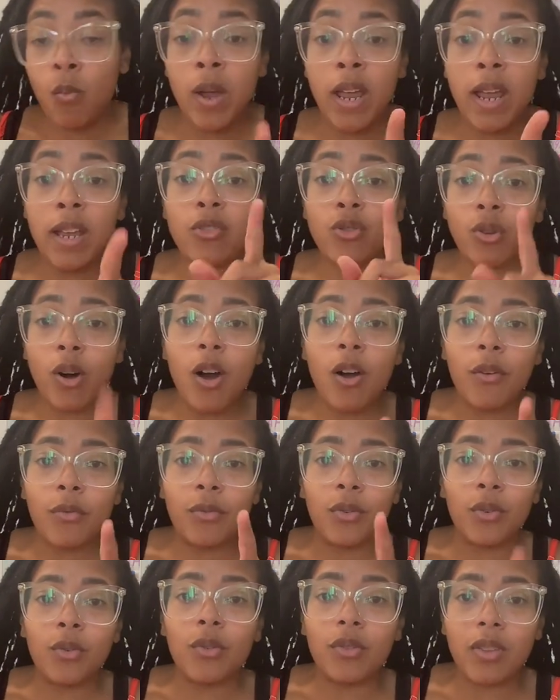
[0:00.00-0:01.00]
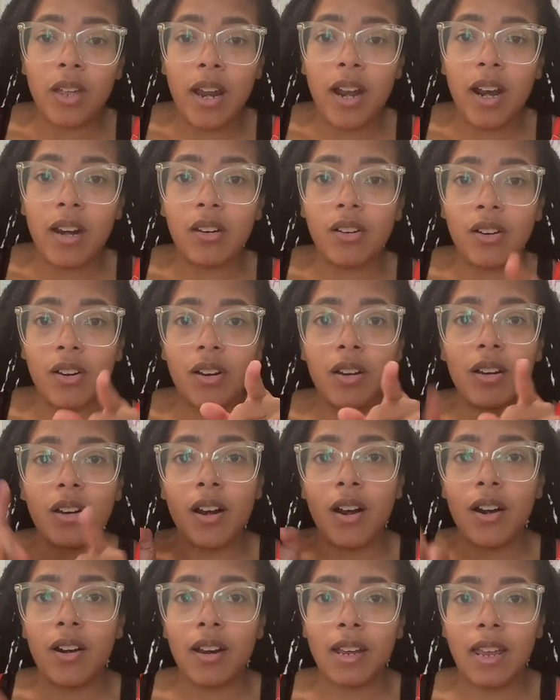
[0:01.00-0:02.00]
We drove through there during
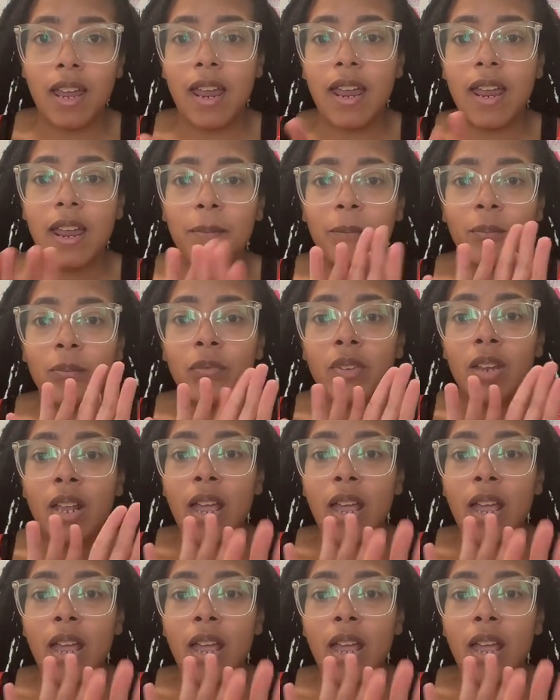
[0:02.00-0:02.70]
the hurricane,